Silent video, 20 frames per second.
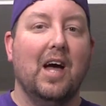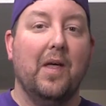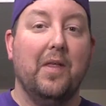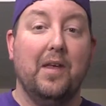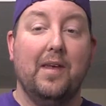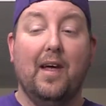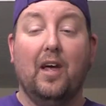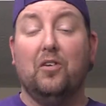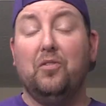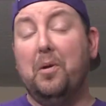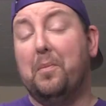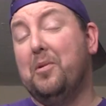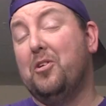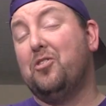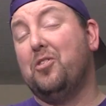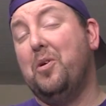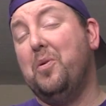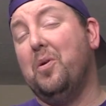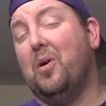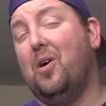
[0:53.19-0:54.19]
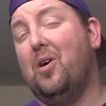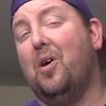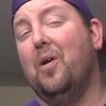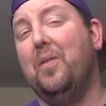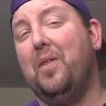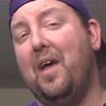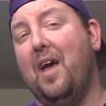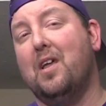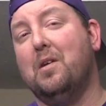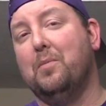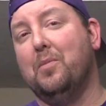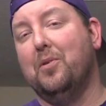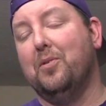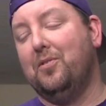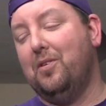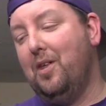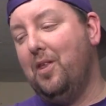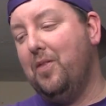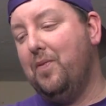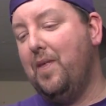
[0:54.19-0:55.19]
The next I'm going to show you all the
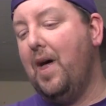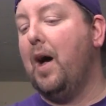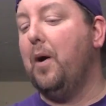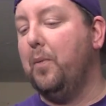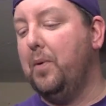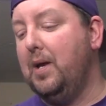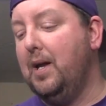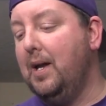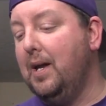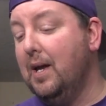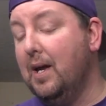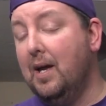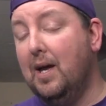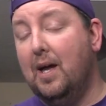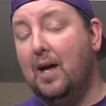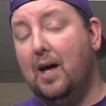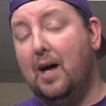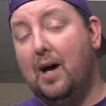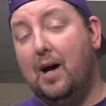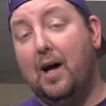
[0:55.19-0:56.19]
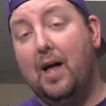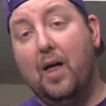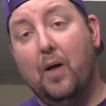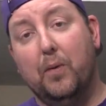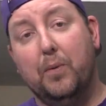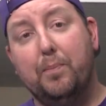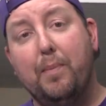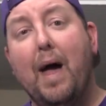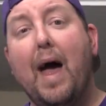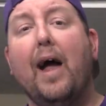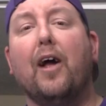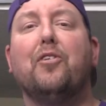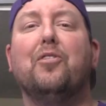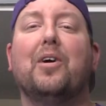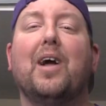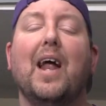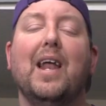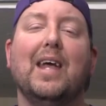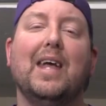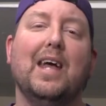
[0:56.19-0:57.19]
animals that we held back. So
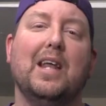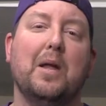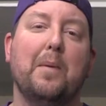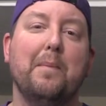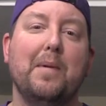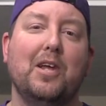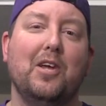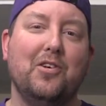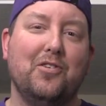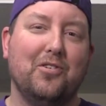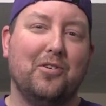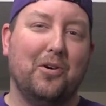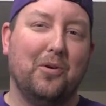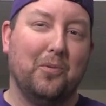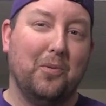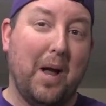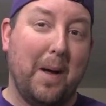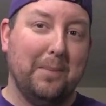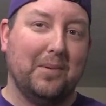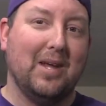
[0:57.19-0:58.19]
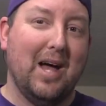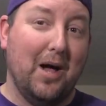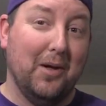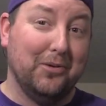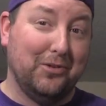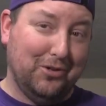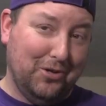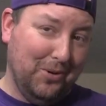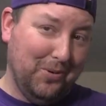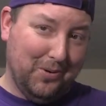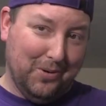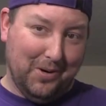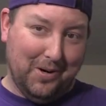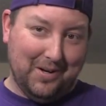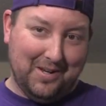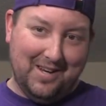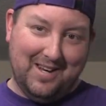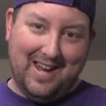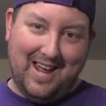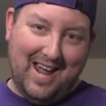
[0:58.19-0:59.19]
you're kind of getting a miniature reptile tour
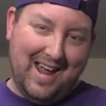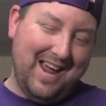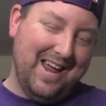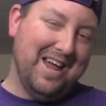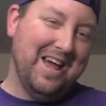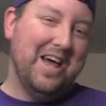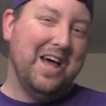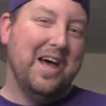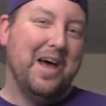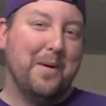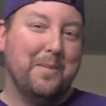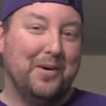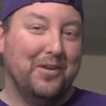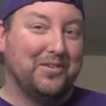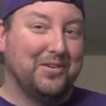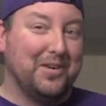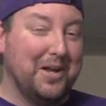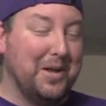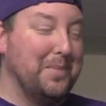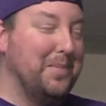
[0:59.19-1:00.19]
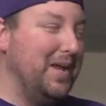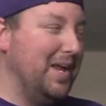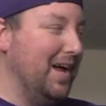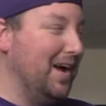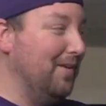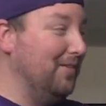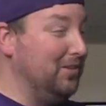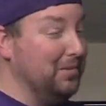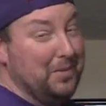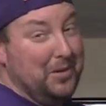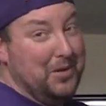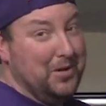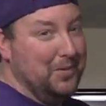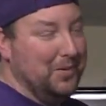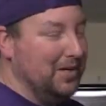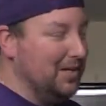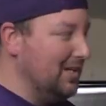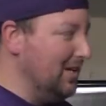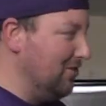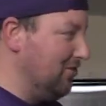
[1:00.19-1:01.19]
today, but it's going to be of some of the new
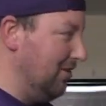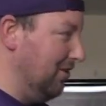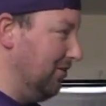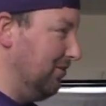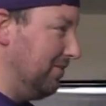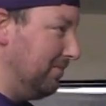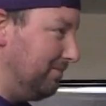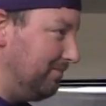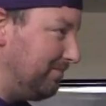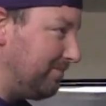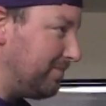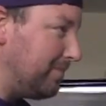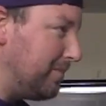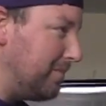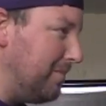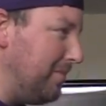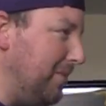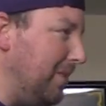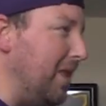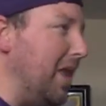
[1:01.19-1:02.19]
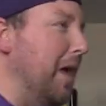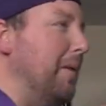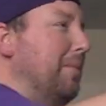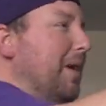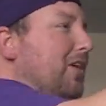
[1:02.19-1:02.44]
additions. I'm